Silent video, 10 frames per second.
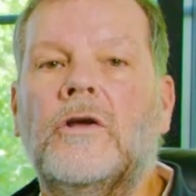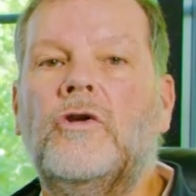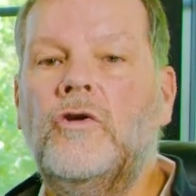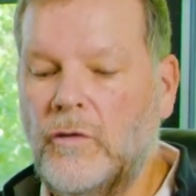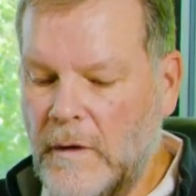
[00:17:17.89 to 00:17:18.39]

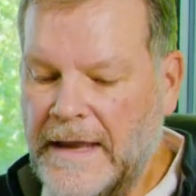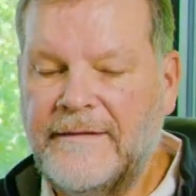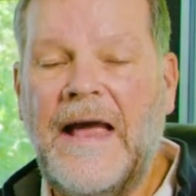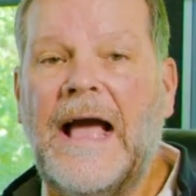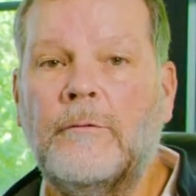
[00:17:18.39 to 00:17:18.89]

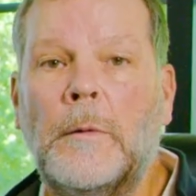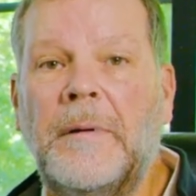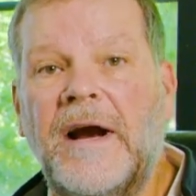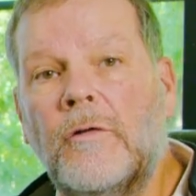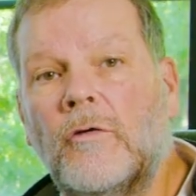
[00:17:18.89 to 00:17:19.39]
And tax
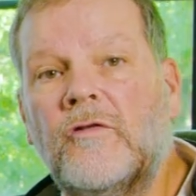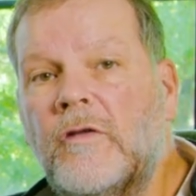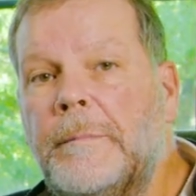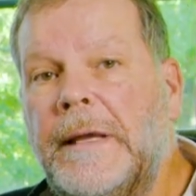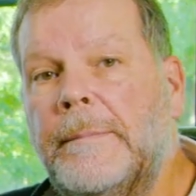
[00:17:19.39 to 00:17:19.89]
preparer, those are
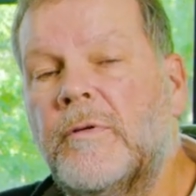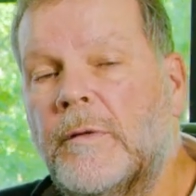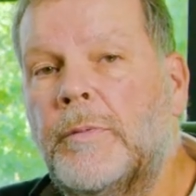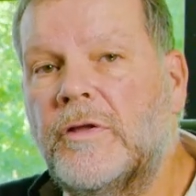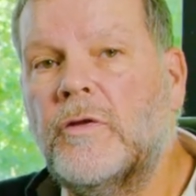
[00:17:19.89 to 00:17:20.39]
the people
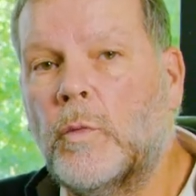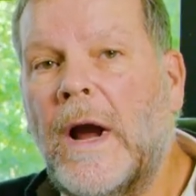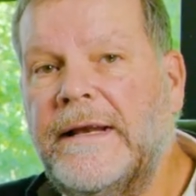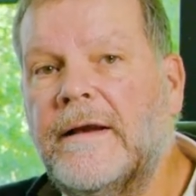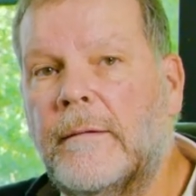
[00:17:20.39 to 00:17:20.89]
that put the
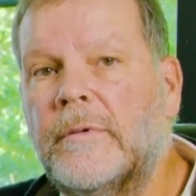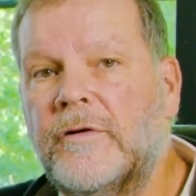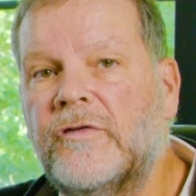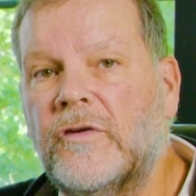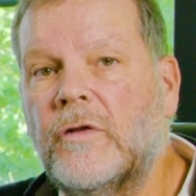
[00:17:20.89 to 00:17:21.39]
right
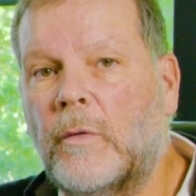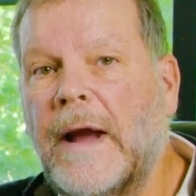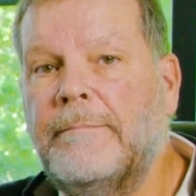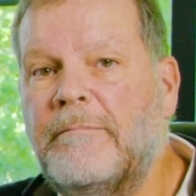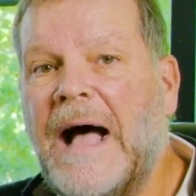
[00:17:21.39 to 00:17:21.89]
numbers in the
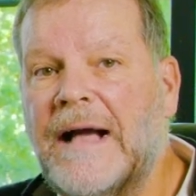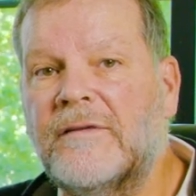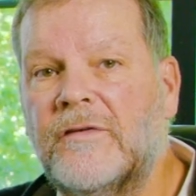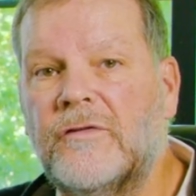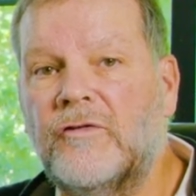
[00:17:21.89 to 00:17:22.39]
right
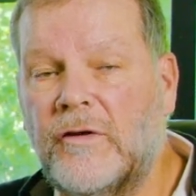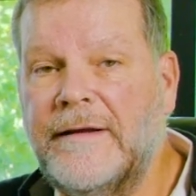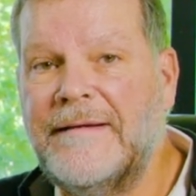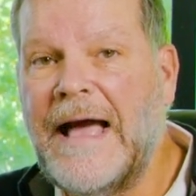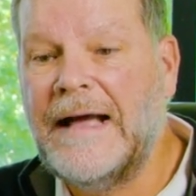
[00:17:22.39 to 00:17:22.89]
boxes
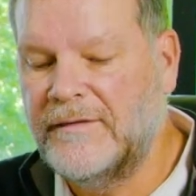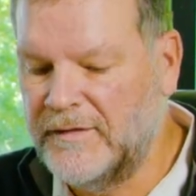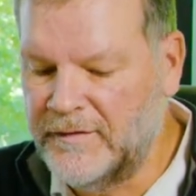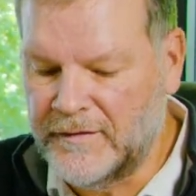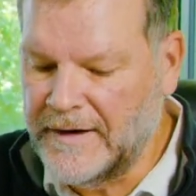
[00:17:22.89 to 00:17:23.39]
during tax
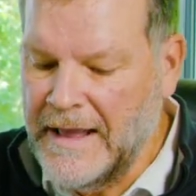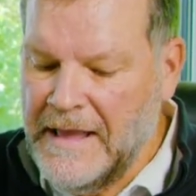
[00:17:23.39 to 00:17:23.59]
season.